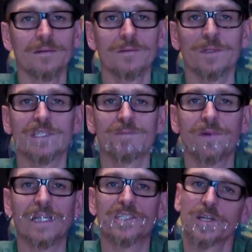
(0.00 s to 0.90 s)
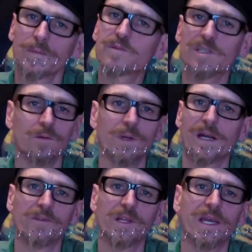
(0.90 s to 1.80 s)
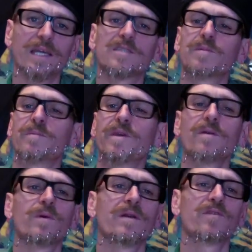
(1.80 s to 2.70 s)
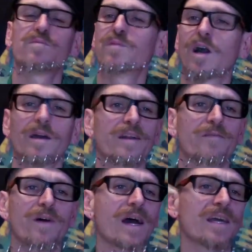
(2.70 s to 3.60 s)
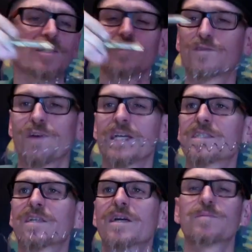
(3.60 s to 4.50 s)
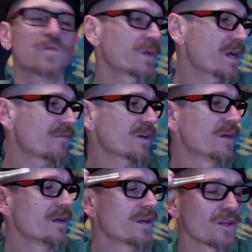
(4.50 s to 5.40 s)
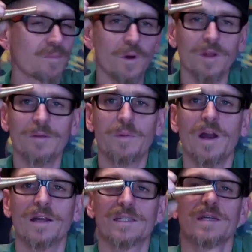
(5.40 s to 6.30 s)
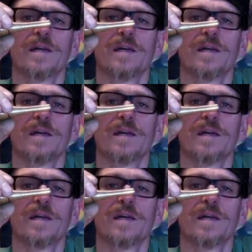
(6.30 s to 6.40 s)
with some vice grips or whatever the case may be. Whatever, lock it in a vise, use vice grips, whatever. You pull it apart.